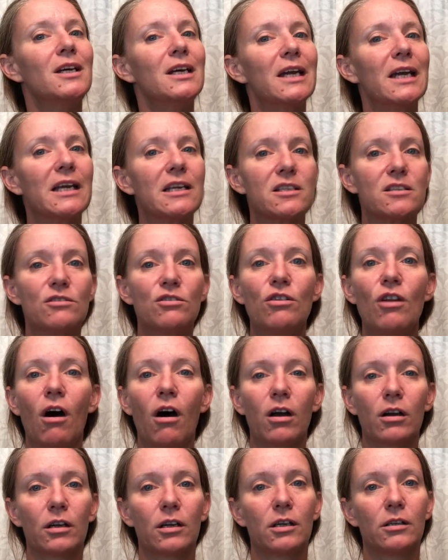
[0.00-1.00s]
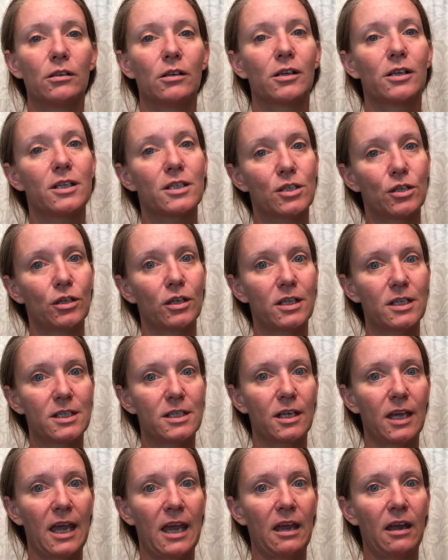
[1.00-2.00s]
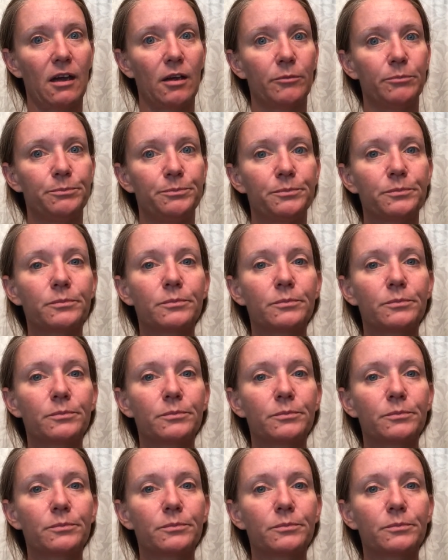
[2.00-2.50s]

it's not going to look as good as it can.